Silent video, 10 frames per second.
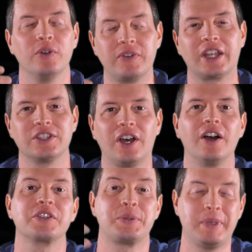if I could
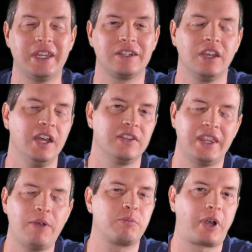talk, spend, then
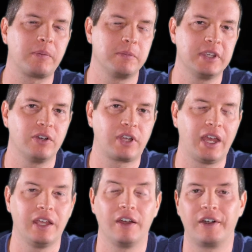that would probably be
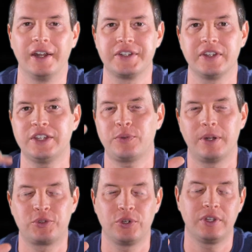okay, all right? So that's what
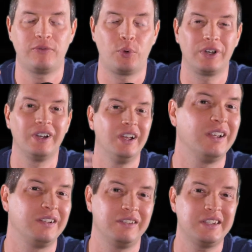I'm shooting for.
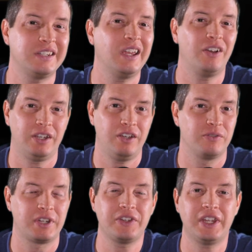Let's see how it
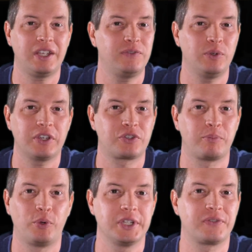goes. I'll take a few extra
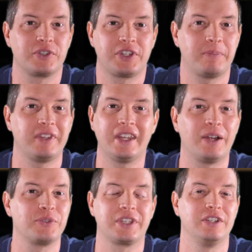points for something that I
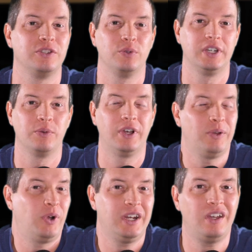was going to do anyway.
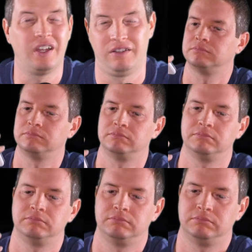Why not?
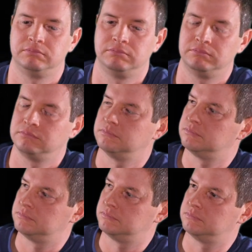Thank you. There
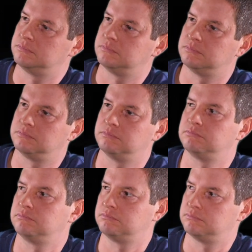was a quick moment
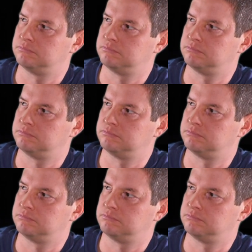while I